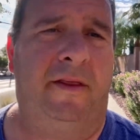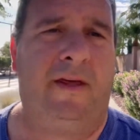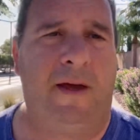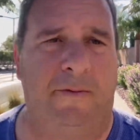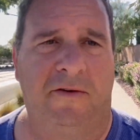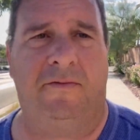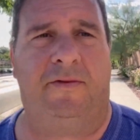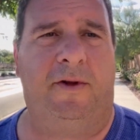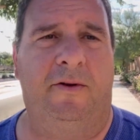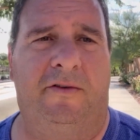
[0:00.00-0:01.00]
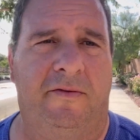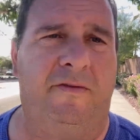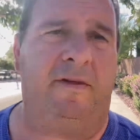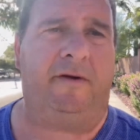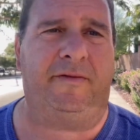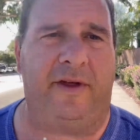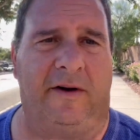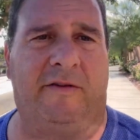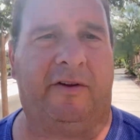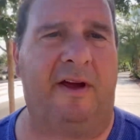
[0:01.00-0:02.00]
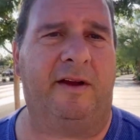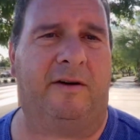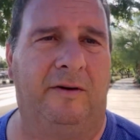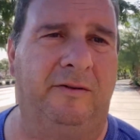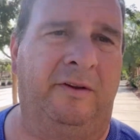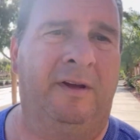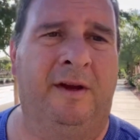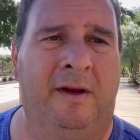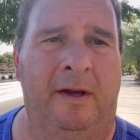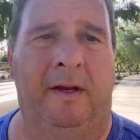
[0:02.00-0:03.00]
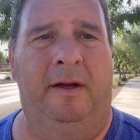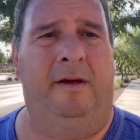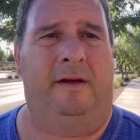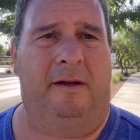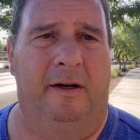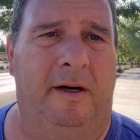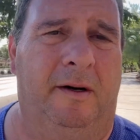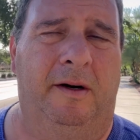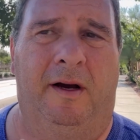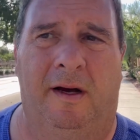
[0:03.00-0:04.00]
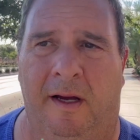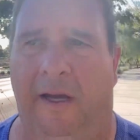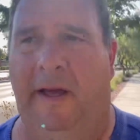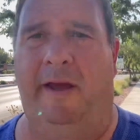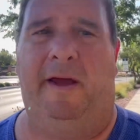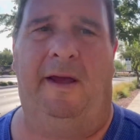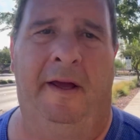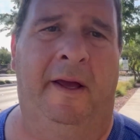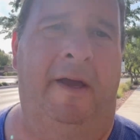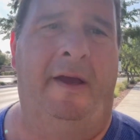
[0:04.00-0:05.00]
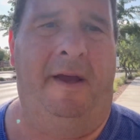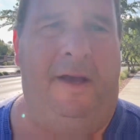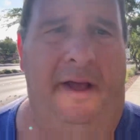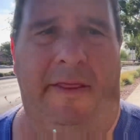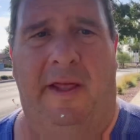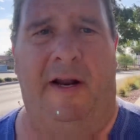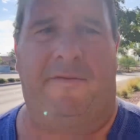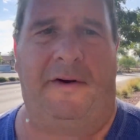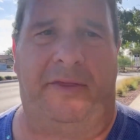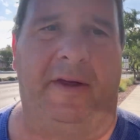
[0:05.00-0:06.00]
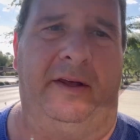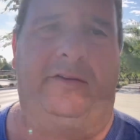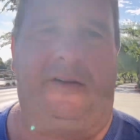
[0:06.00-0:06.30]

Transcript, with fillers: the ebbs and flows of, of their cycles, you know. And, and that everything is